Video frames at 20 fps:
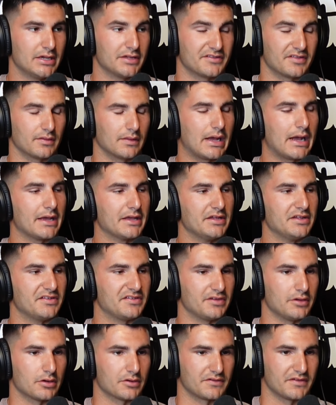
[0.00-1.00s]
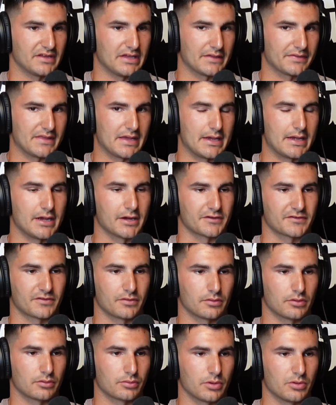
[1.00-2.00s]
it's a lot easier to get that
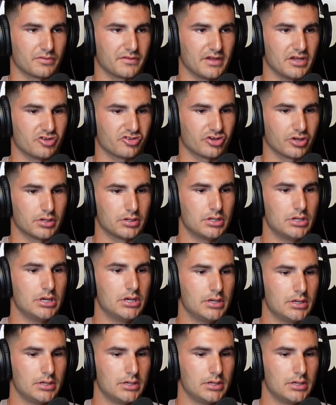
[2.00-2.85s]
external rotation.